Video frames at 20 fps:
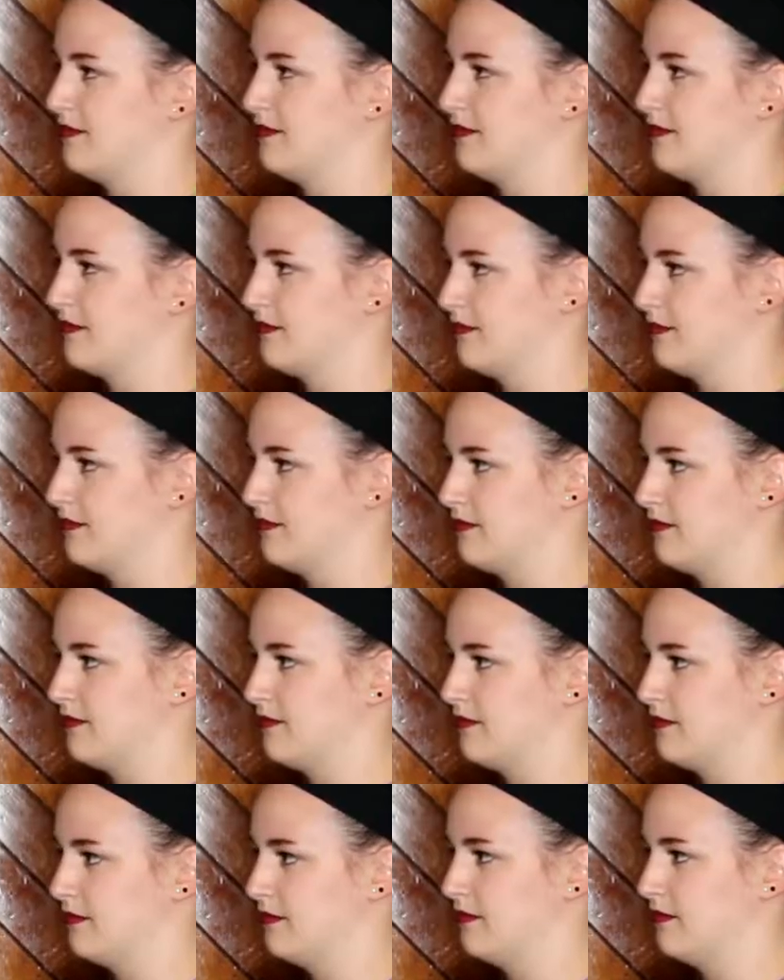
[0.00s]

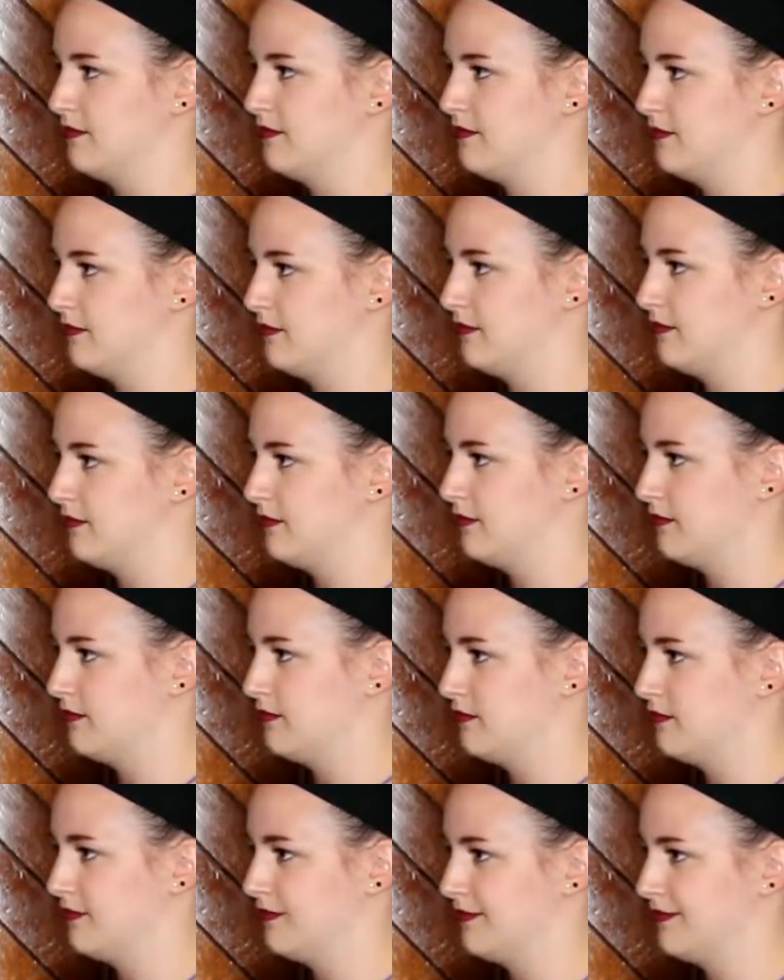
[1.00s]

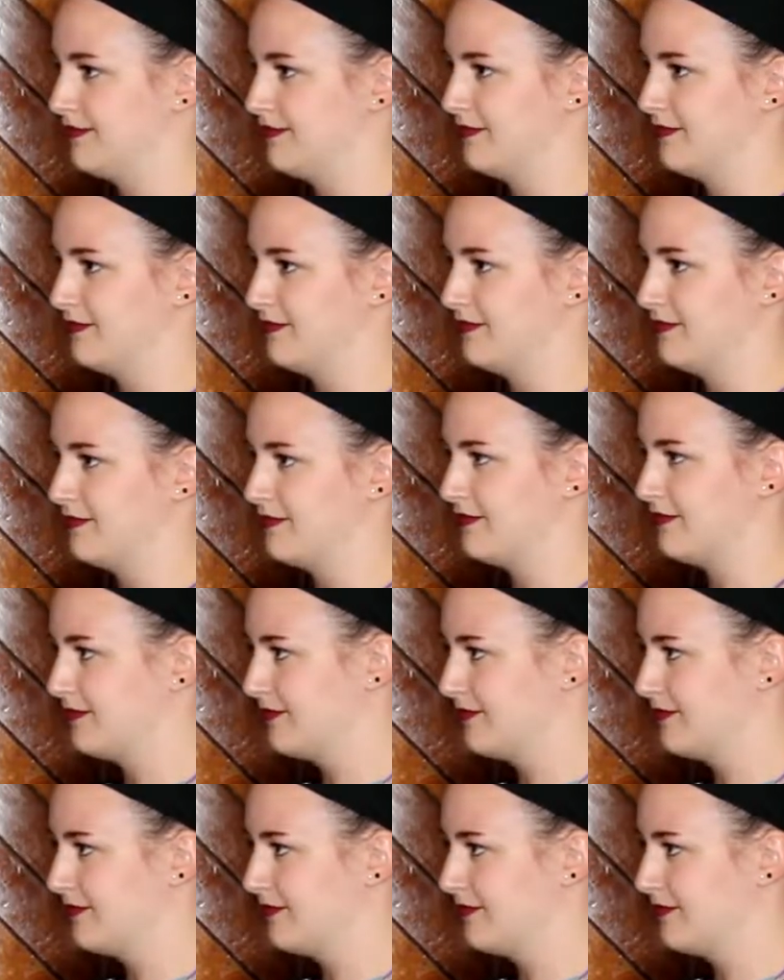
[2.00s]
No words are spoken by the person on screen.